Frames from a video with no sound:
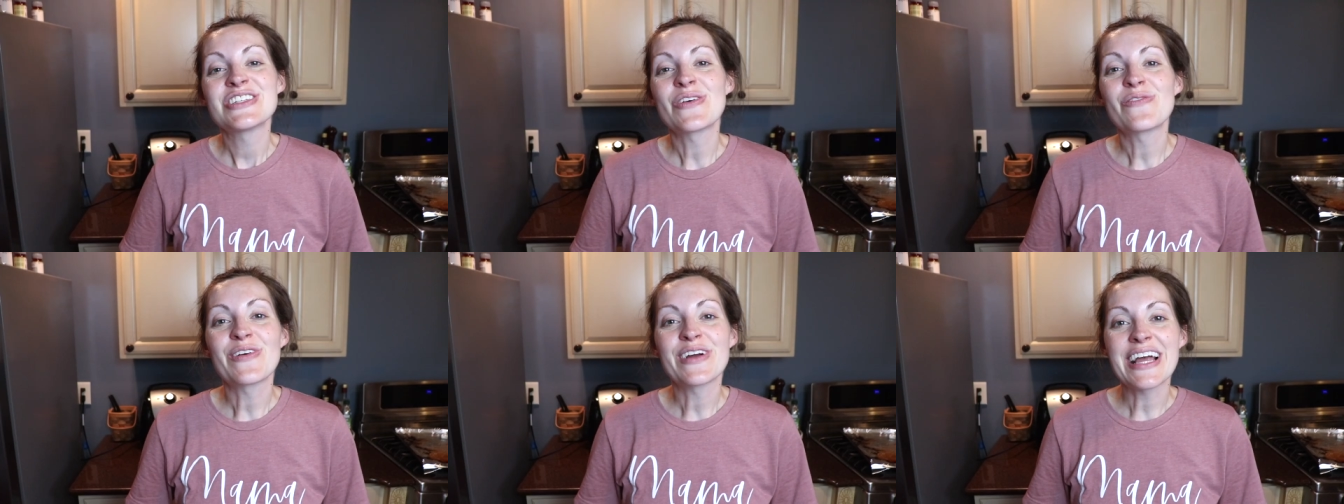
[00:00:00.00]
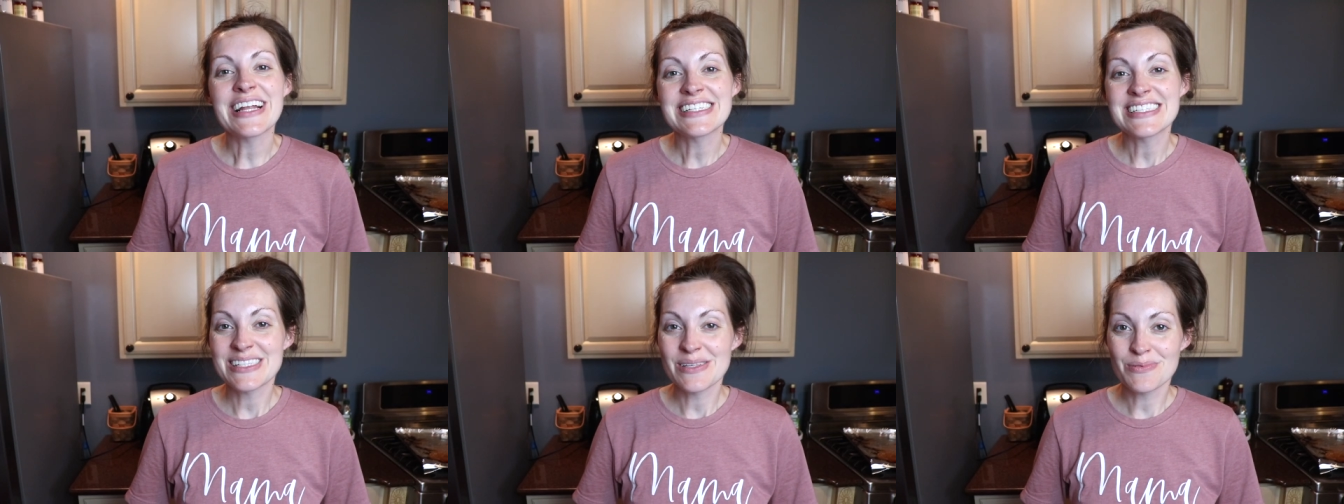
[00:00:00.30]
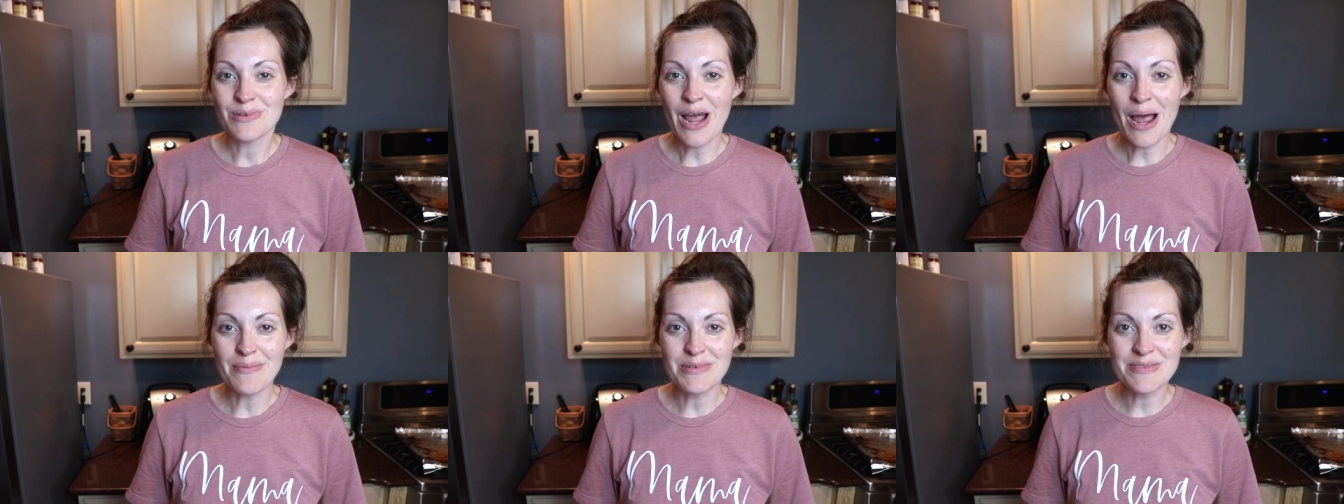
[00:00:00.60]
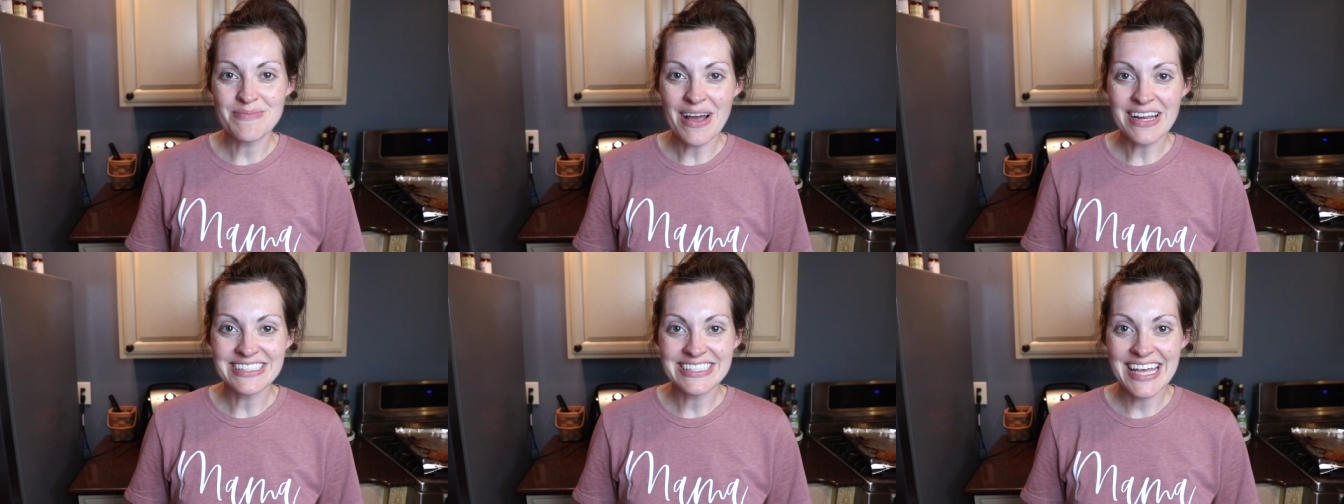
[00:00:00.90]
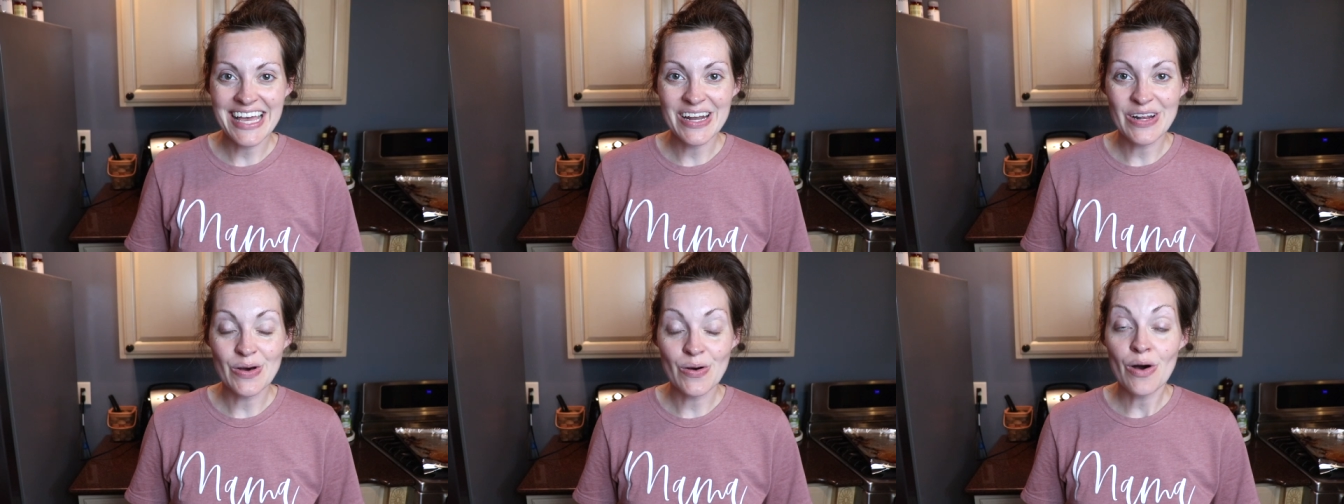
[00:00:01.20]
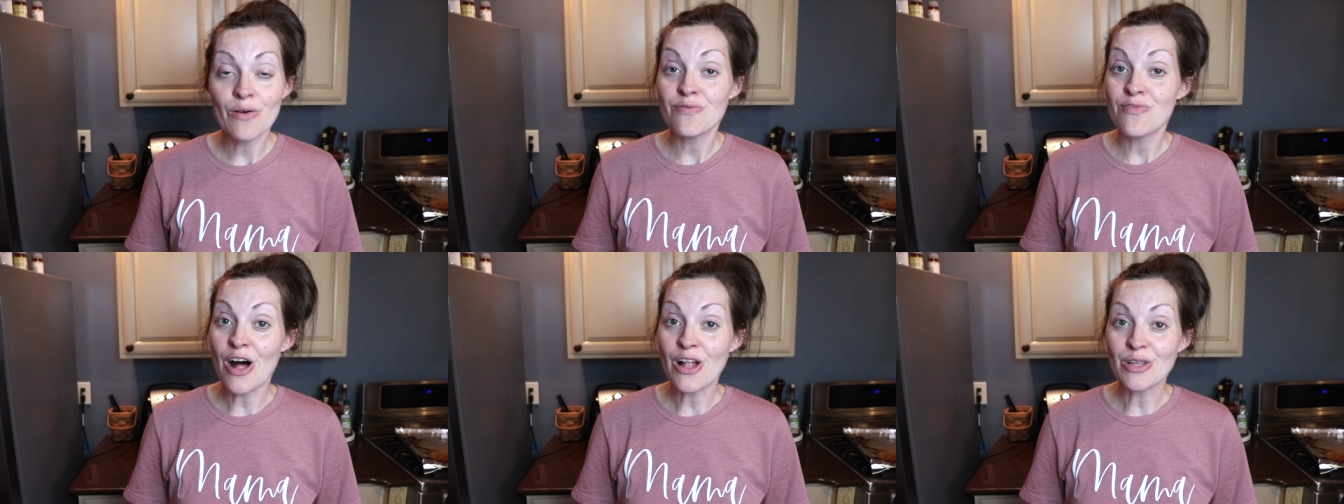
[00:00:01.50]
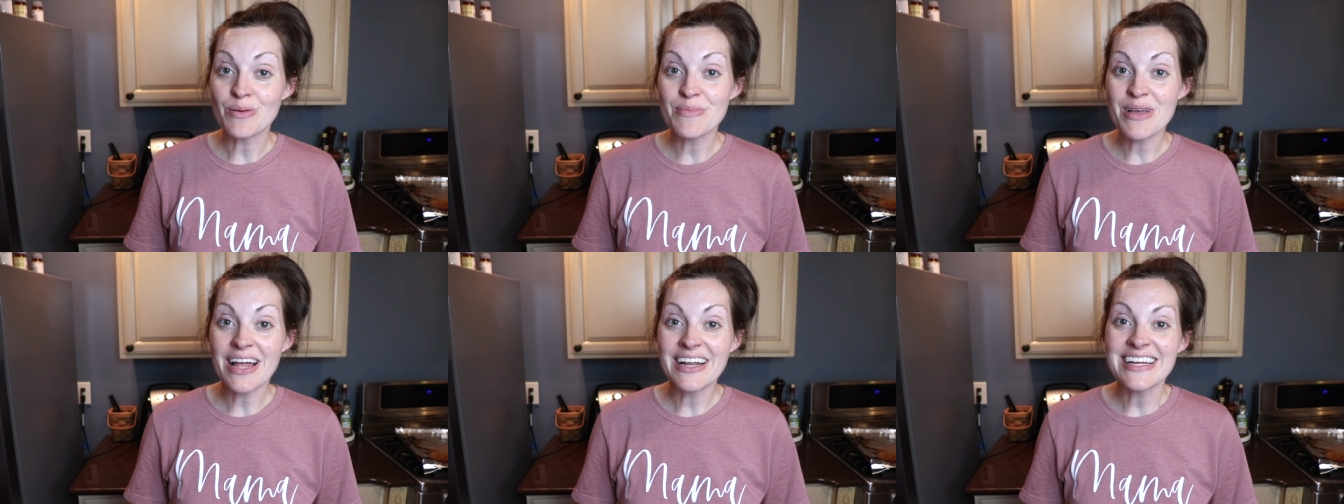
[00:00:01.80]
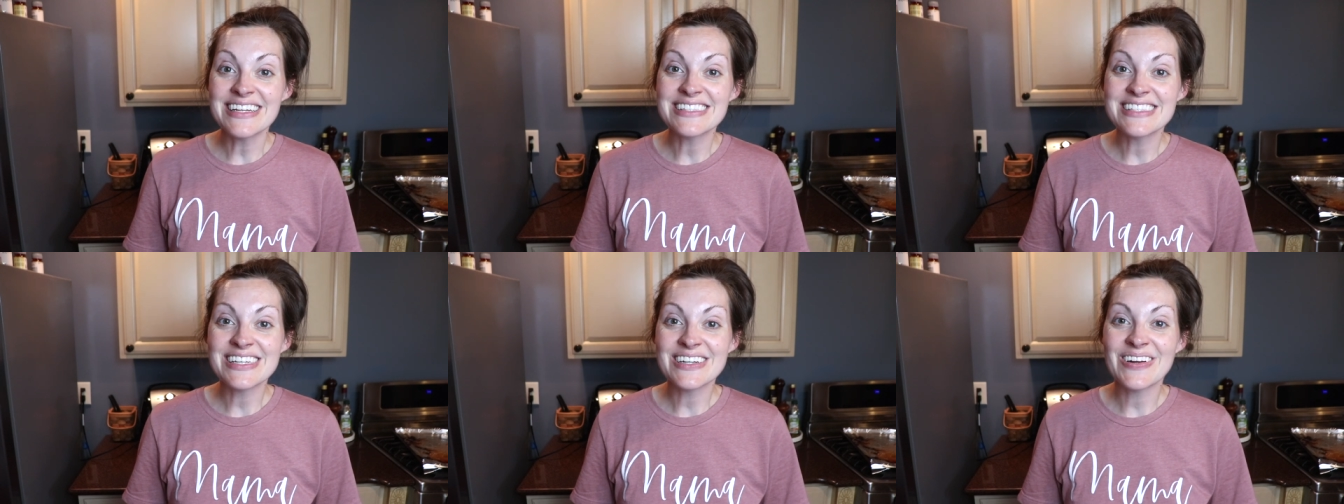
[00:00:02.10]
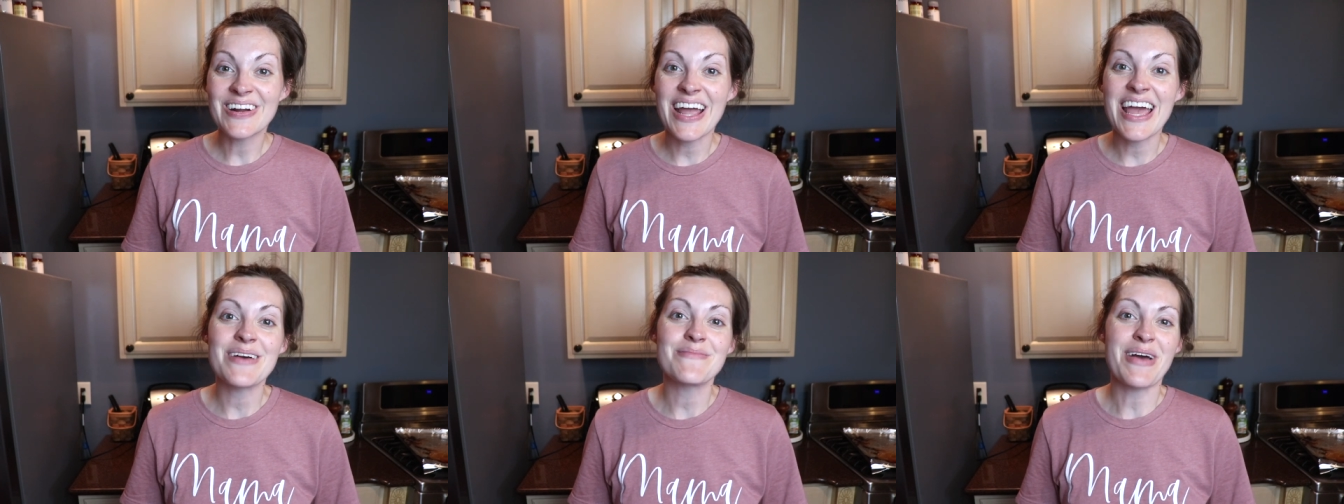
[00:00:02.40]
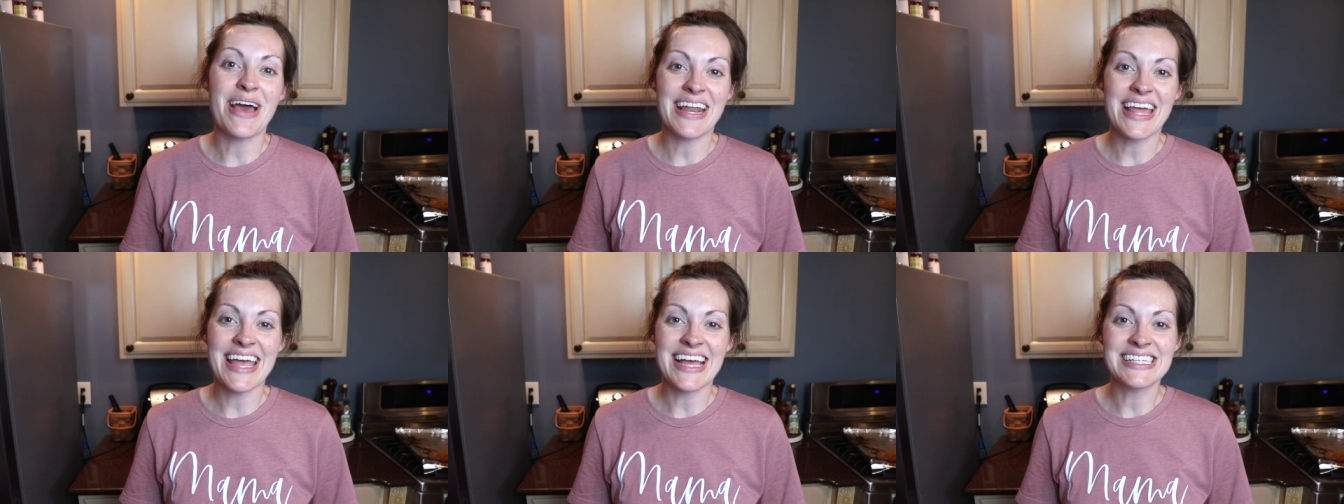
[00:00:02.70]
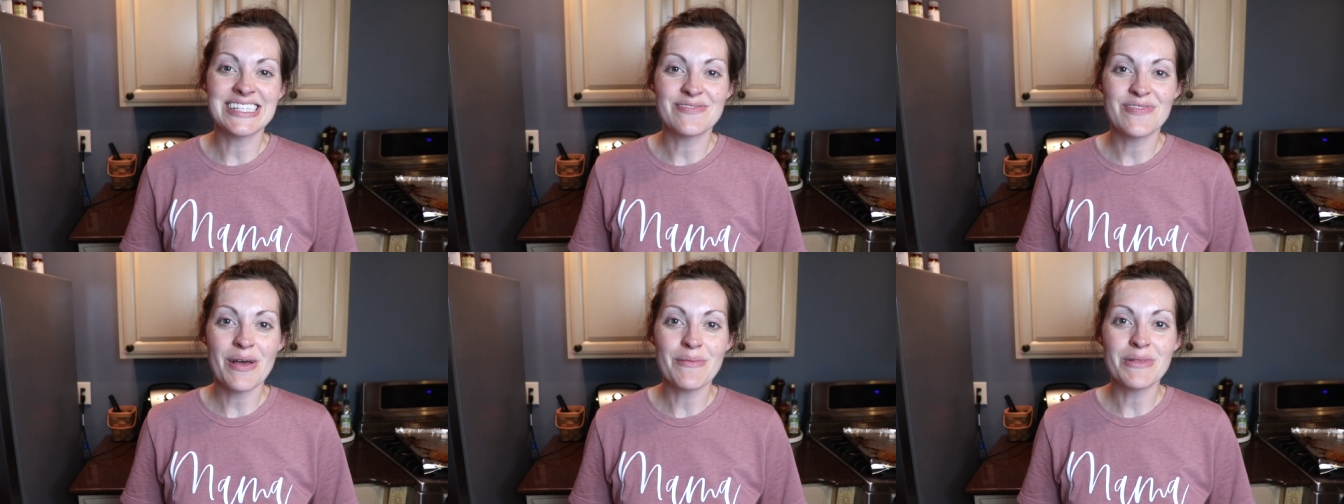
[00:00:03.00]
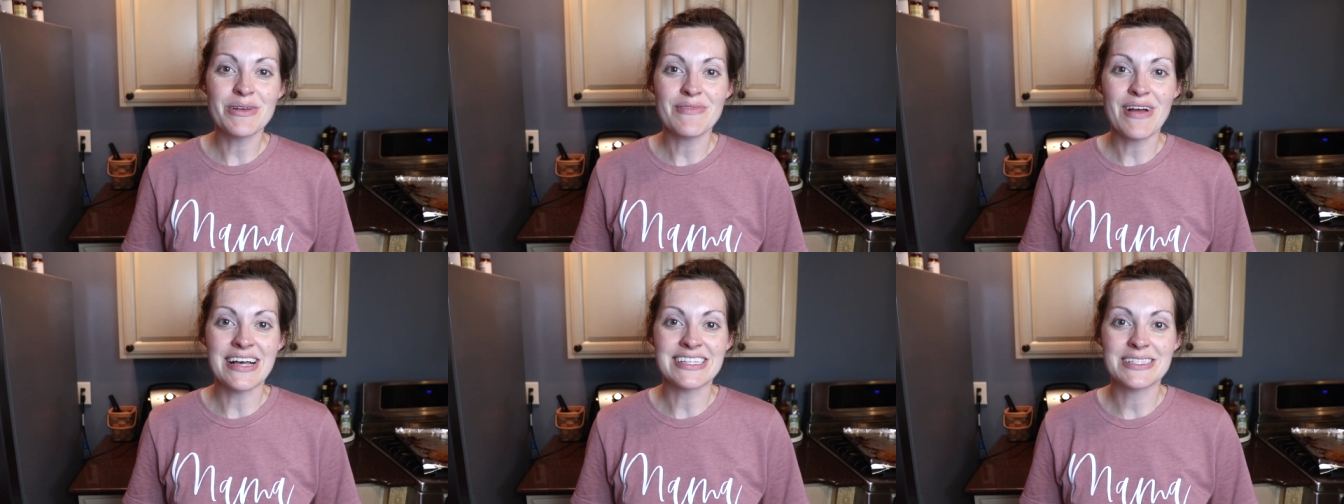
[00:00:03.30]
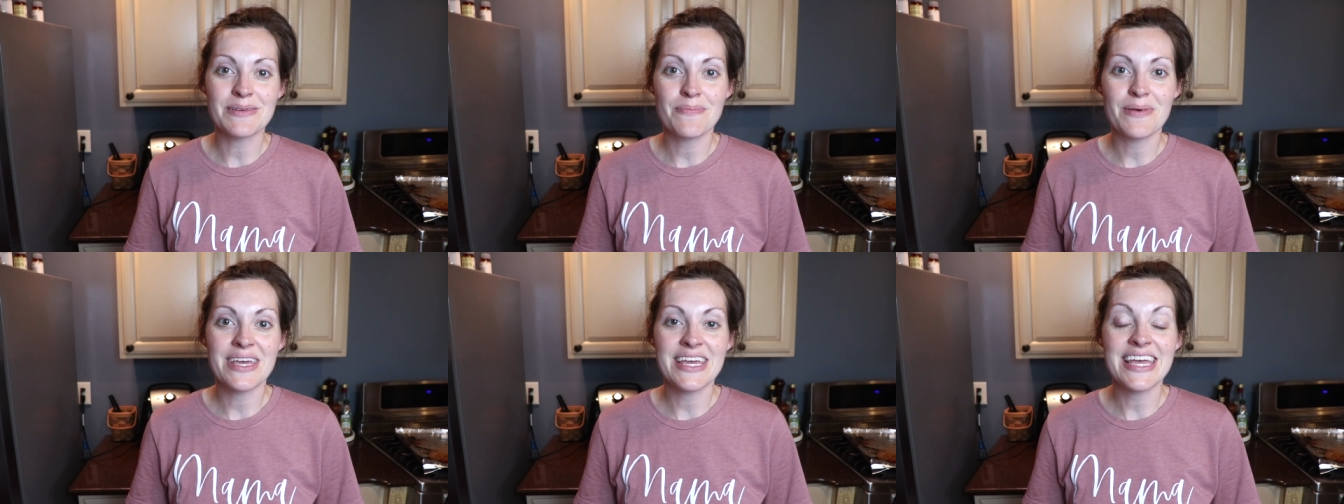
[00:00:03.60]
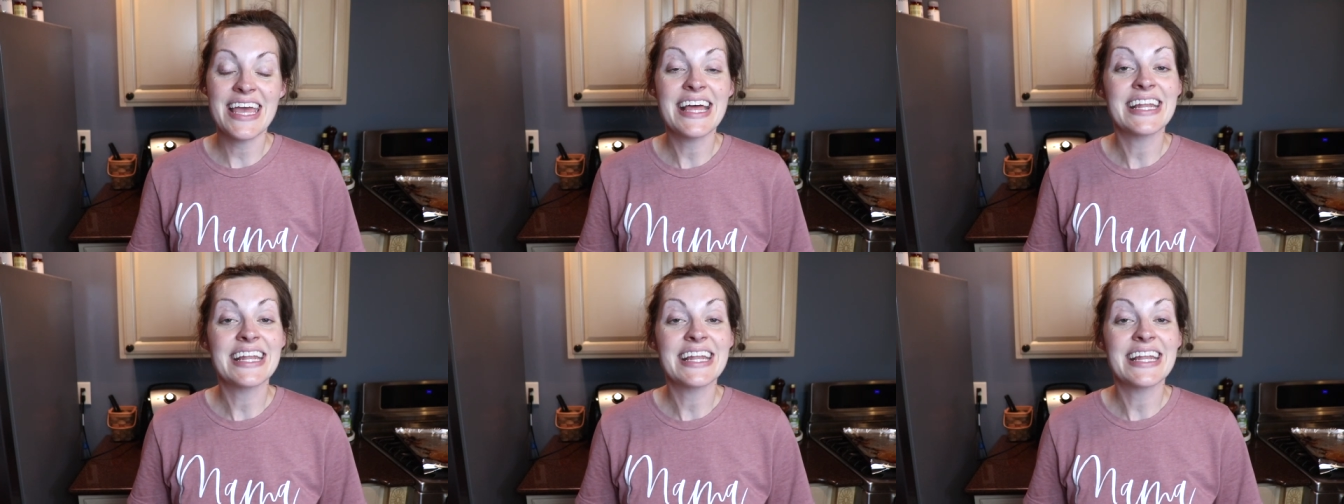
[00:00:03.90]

Don't forget to subscribe to my channel, follow me on Instagram at Anne's Family Recipe,